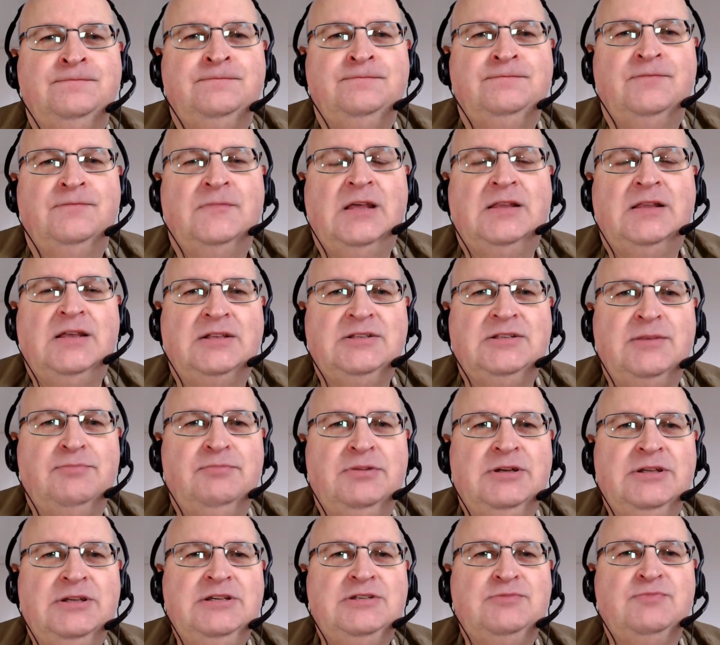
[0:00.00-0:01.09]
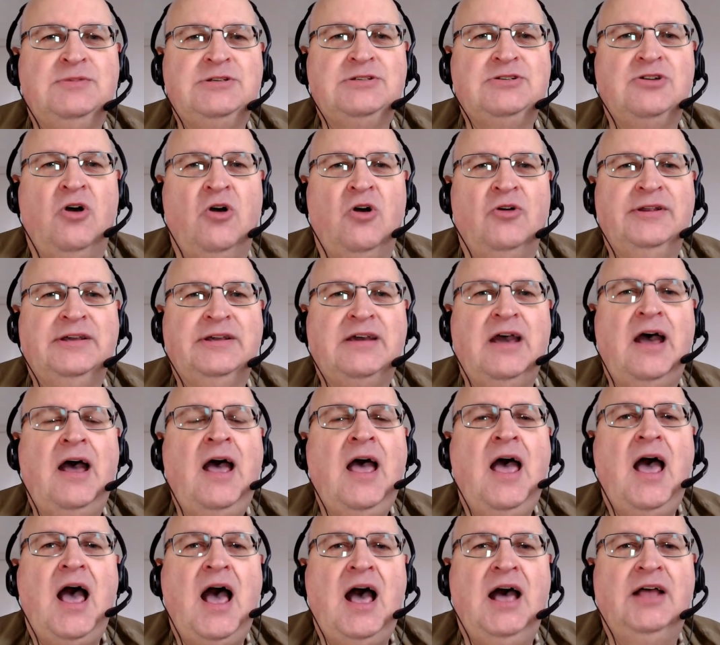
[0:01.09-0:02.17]
That didn't please Mr. Honecker
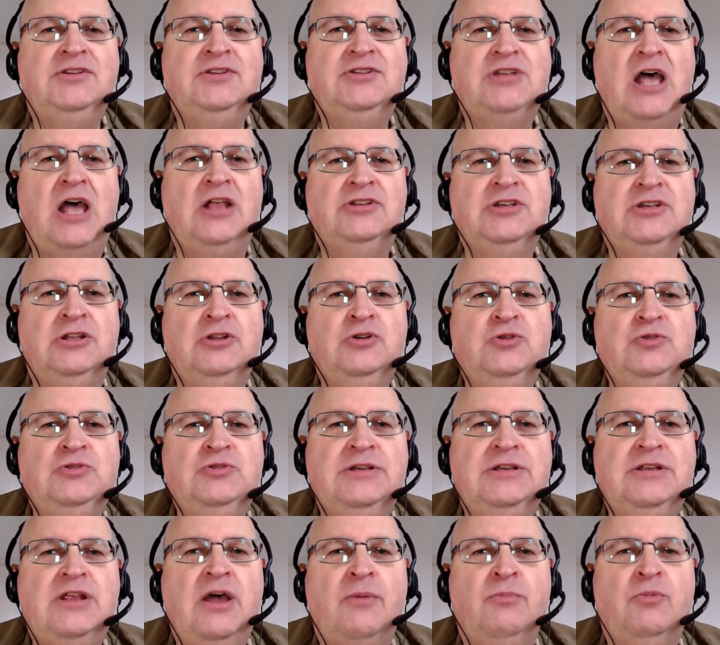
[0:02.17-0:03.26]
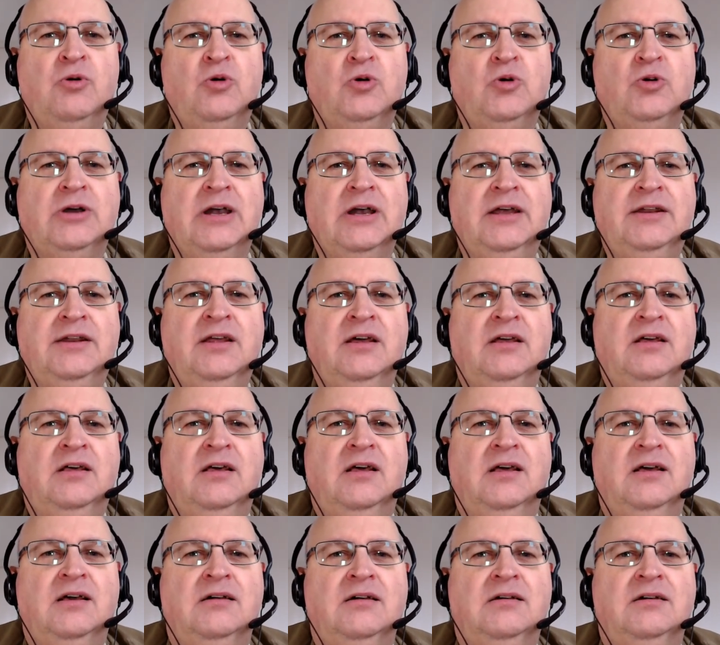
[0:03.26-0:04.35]
and deluded Morgan.
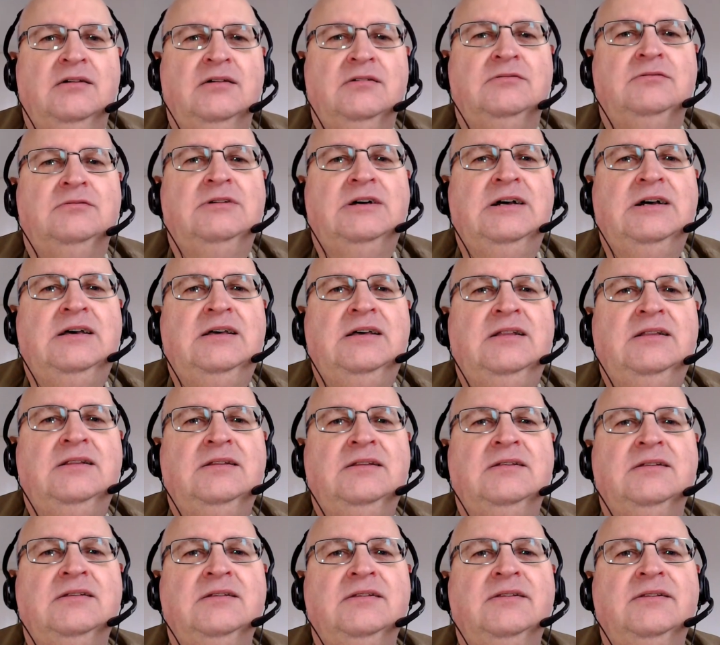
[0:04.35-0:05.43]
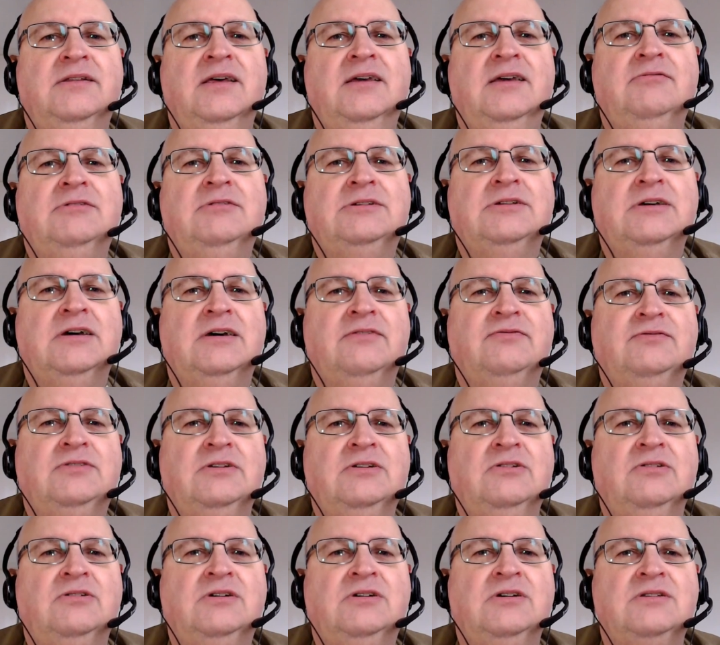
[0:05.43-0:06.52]
Well, they would have to
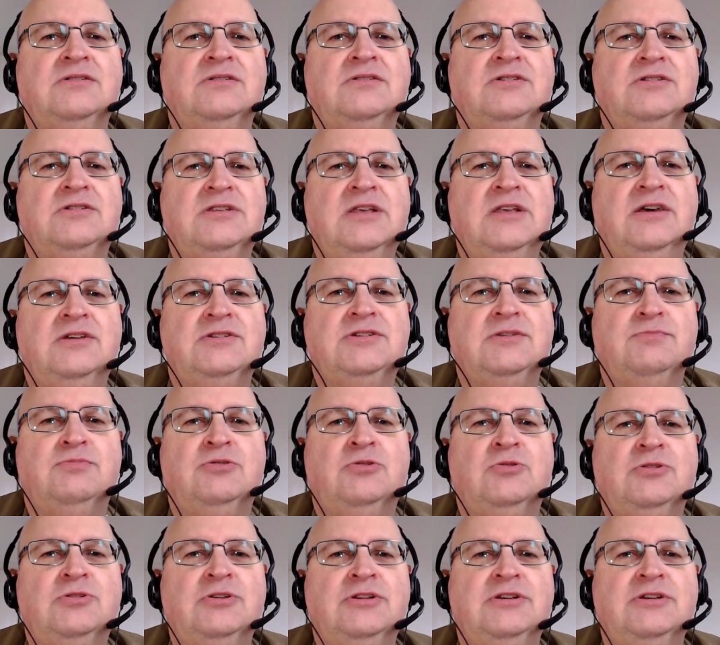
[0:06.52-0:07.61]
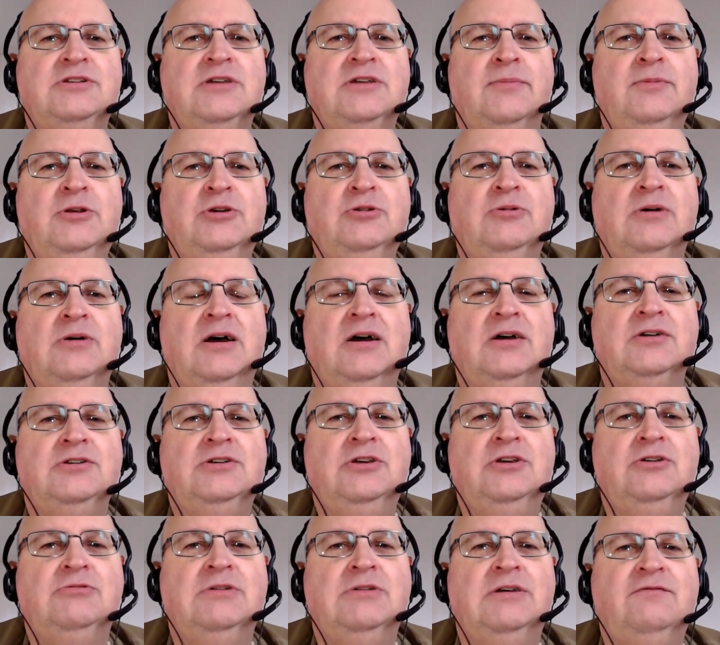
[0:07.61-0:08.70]
look at their support of the
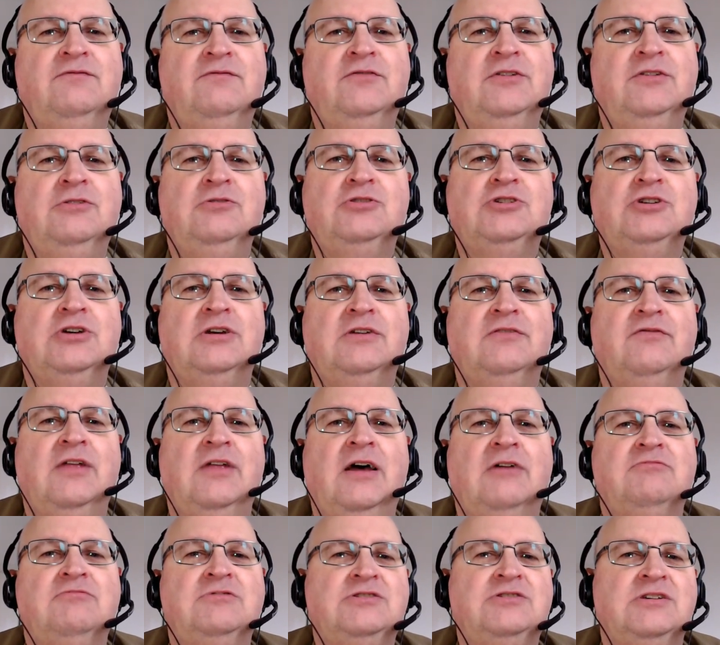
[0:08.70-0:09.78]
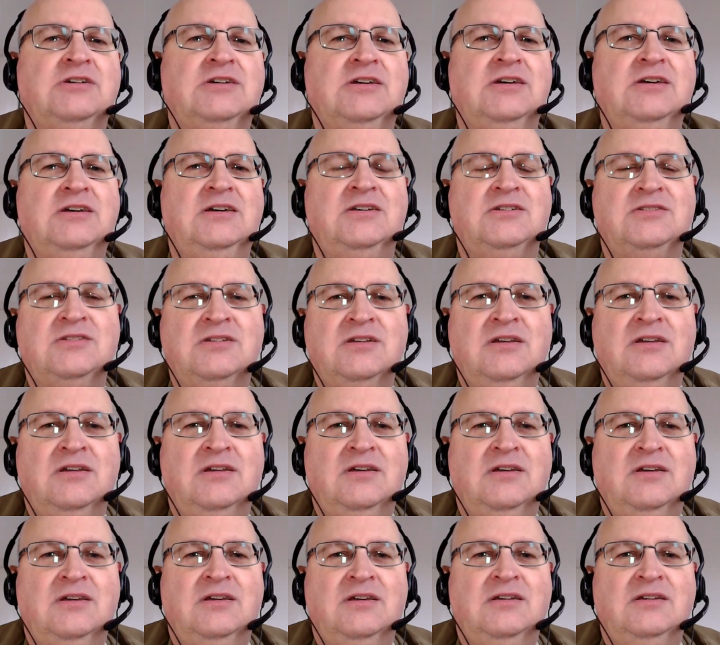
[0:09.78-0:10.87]
WRU in future if that was the case.
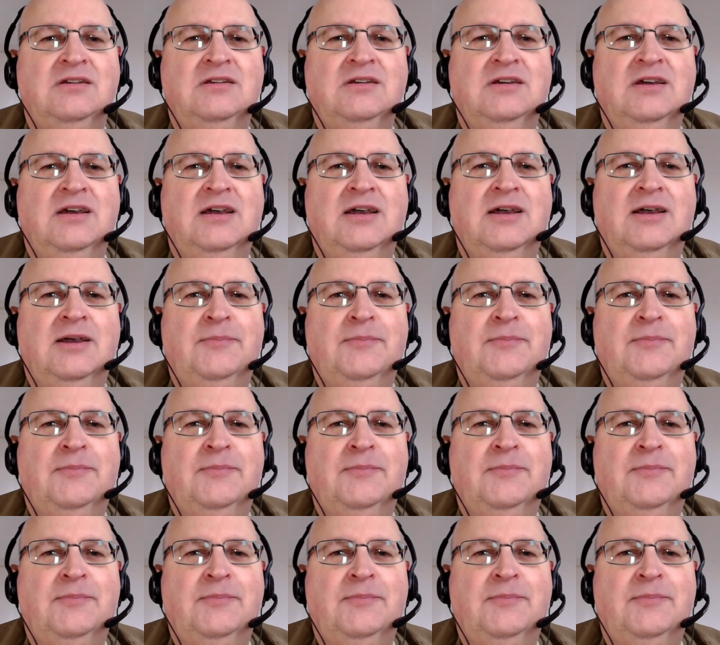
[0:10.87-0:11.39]
Yeah.